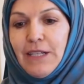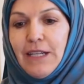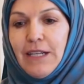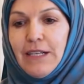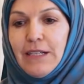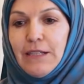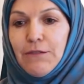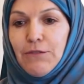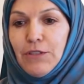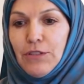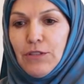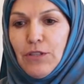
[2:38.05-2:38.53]
And
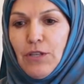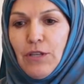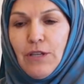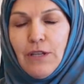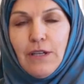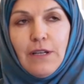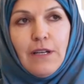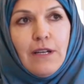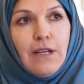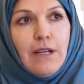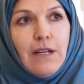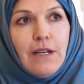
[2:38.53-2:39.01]
it was,
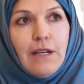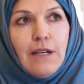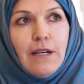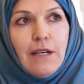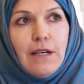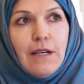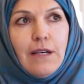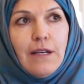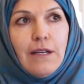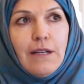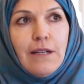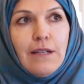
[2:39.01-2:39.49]

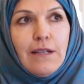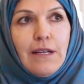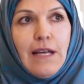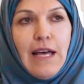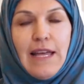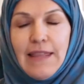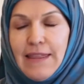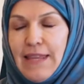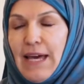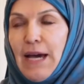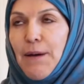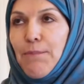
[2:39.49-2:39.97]

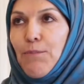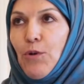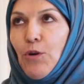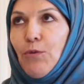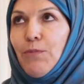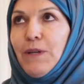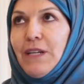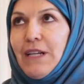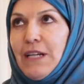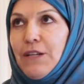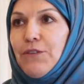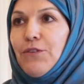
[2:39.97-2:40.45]
at that
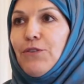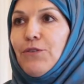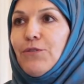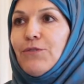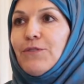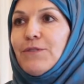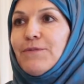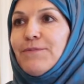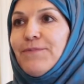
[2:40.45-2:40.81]
moment I knew.